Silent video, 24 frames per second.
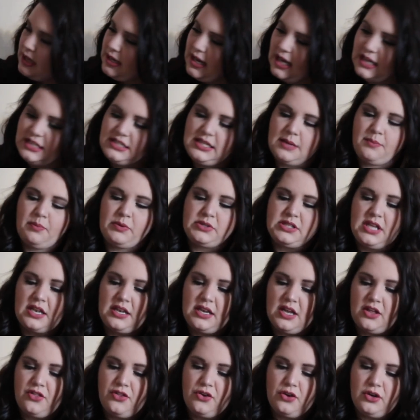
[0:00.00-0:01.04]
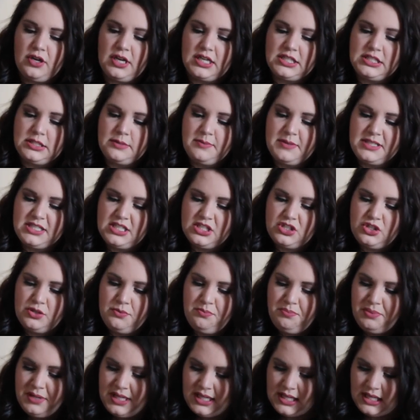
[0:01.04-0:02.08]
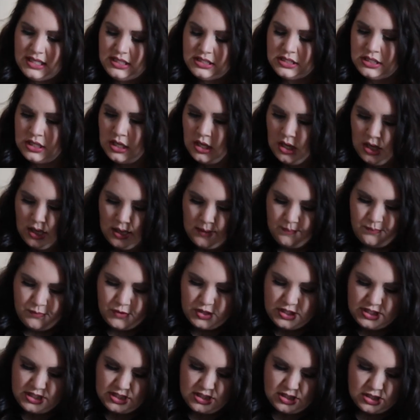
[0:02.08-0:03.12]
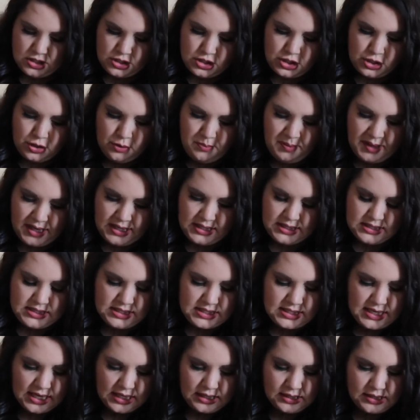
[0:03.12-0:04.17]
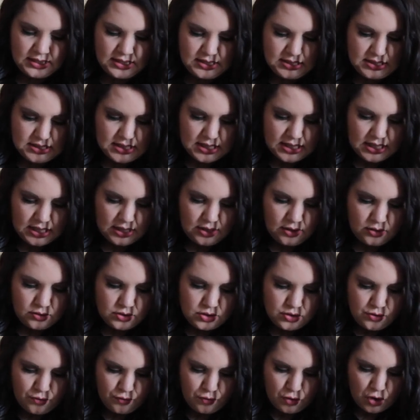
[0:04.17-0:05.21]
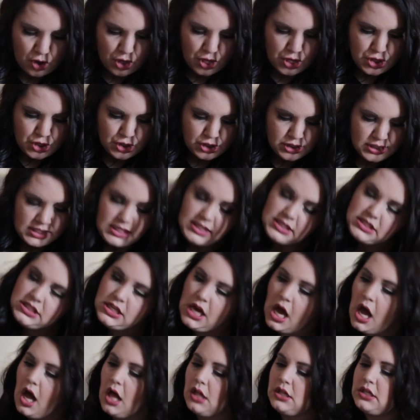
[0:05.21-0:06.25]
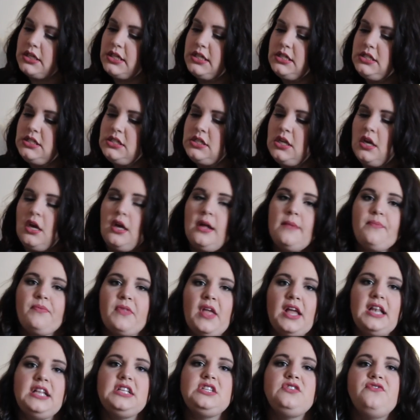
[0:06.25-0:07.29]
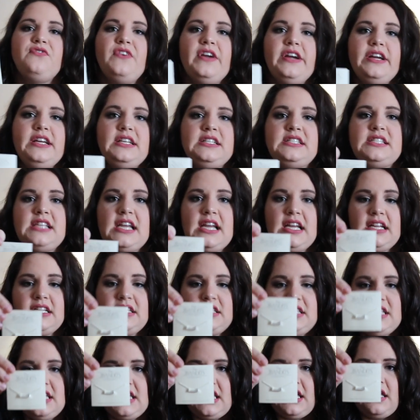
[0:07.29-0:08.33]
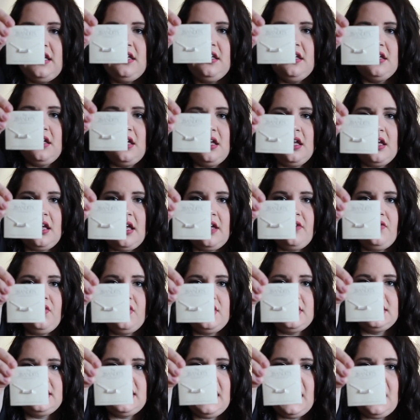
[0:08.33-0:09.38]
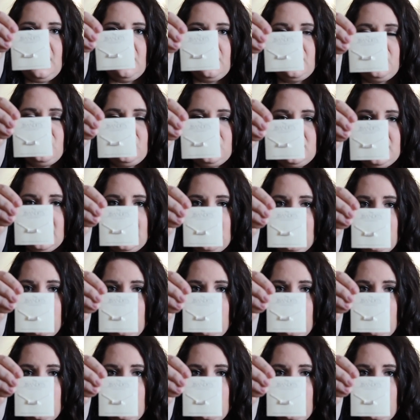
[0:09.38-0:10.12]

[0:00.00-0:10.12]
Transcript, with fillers: next up was another customization piece. This is the Two Bandits necklace and it goes for $30 and it's very dainty. If you can tell, it's just like a